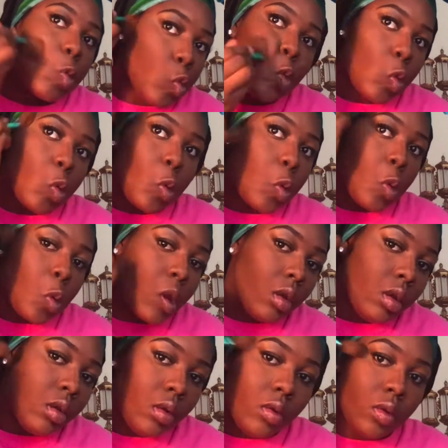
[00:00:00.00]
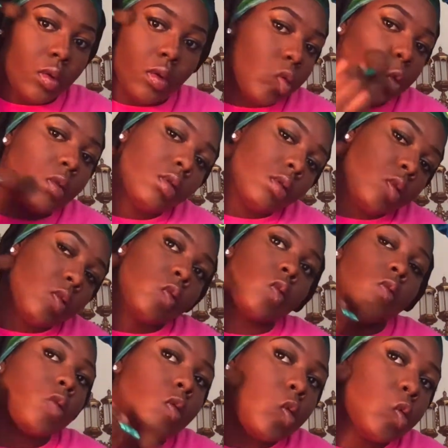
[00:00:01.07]
the crease of my lips, because to
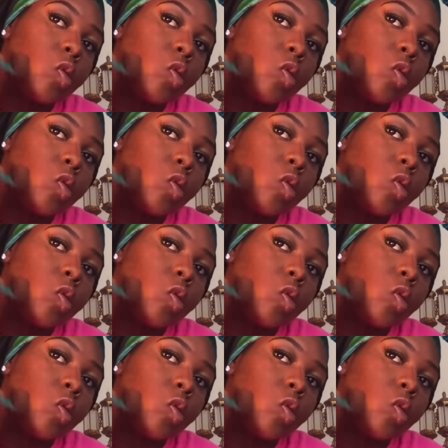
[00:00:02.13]
me, it